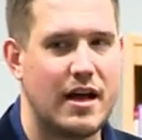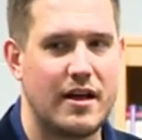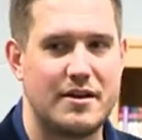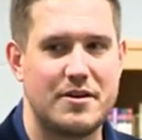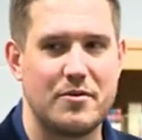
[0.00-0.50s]

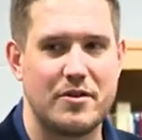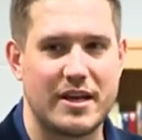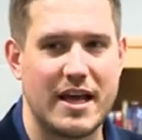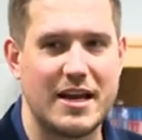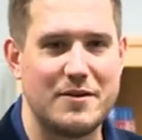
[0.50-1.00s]
I don't
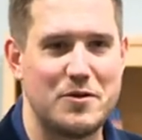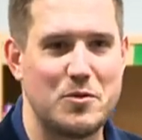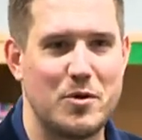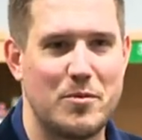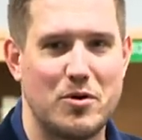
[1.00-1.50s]
think any of
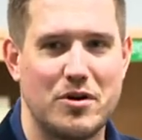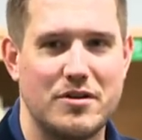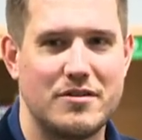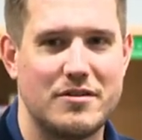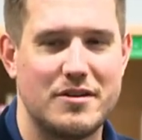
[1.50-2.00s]
you were
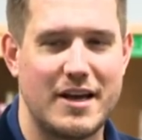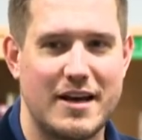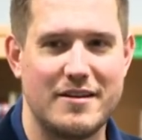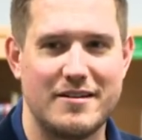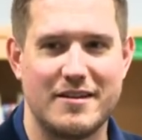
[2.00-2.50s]
born
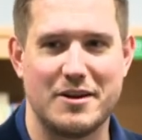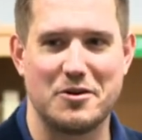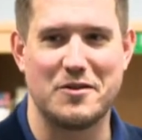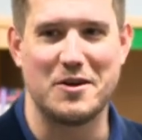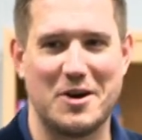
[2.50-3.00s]
yet here in the